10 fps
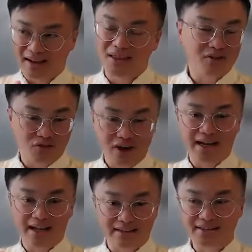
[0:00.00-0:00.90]
I think
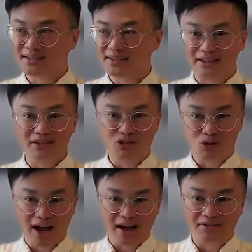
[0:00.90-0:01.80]
finance can
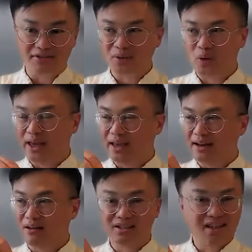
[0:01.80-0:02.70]
drive
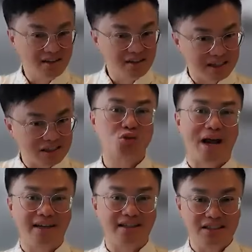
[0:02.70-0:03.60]
and articulate
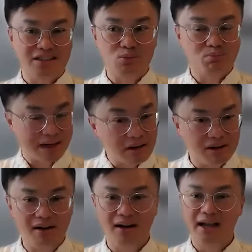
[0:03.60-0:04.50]
strategies
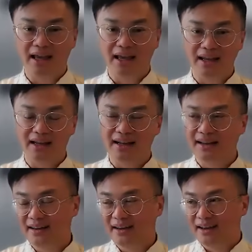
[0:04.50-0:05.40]
better. And
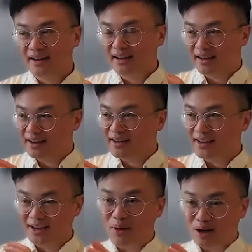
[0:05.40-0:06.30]

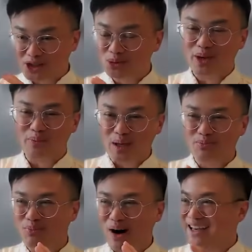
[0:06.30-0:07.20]
yeah, I'm also
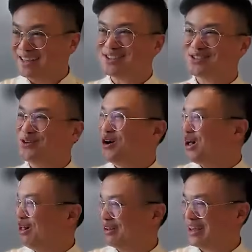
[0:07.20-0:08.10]
maybe biased, so
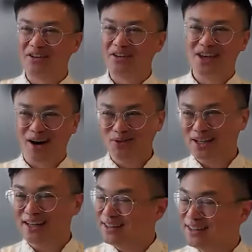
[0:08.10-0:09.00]
I'll caveat
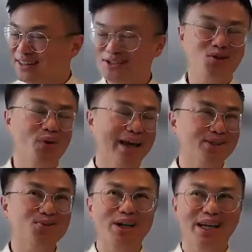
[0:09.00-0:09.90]
with in two
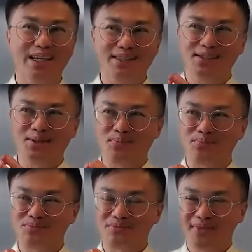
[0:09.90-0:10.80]
ways. One is,
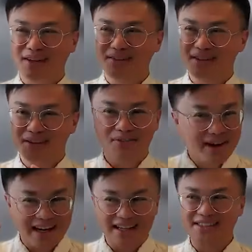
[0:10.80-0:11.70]
the
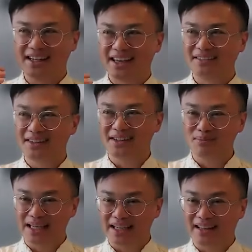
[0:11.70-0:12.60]
finance and accountant
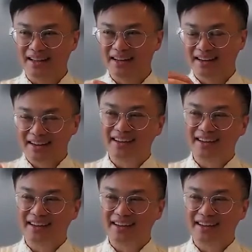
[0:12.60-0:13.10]
in me,